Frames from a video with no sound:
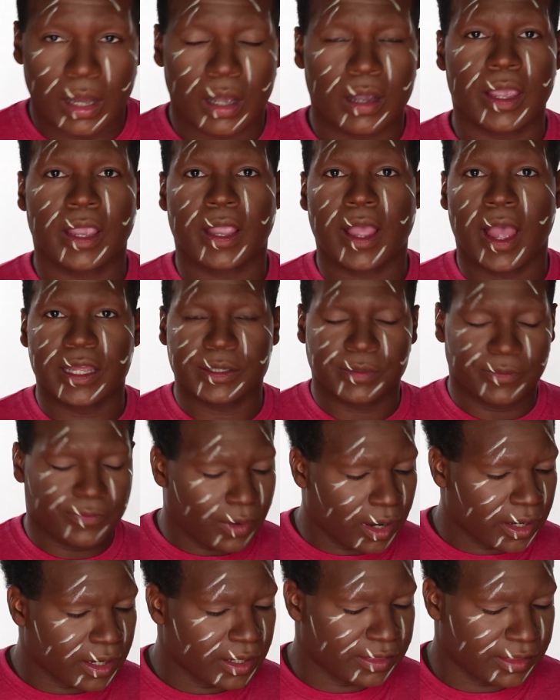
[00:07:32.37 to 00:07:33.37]
Okay guys,
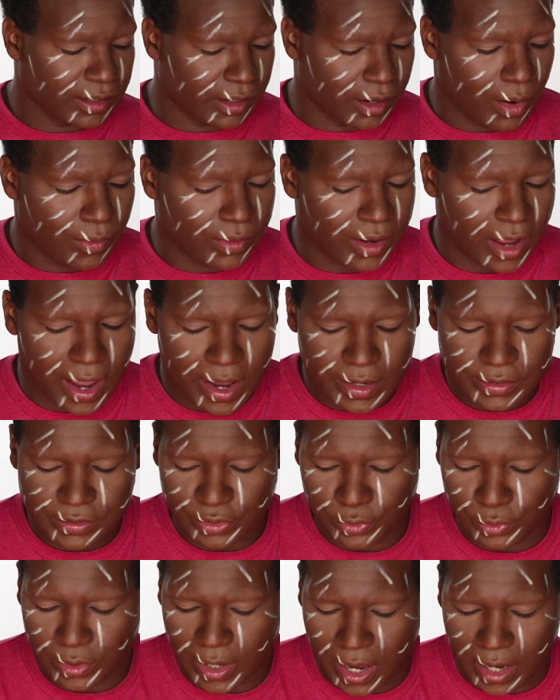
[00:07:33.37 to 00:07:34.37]
before I get there, I want to
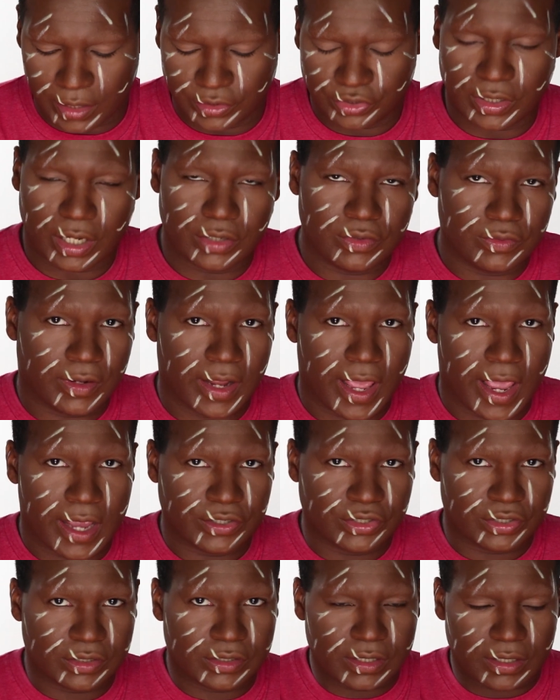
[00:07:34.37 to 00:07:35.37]
ask you guys, should I do
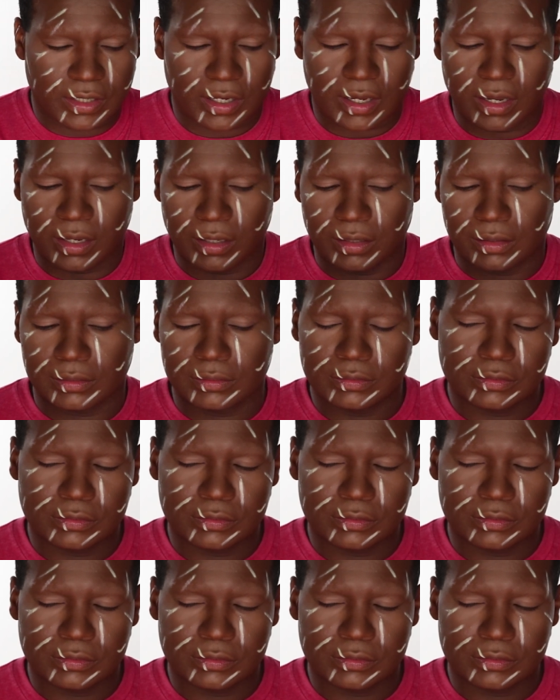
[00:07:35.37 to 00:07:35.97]
lashes today?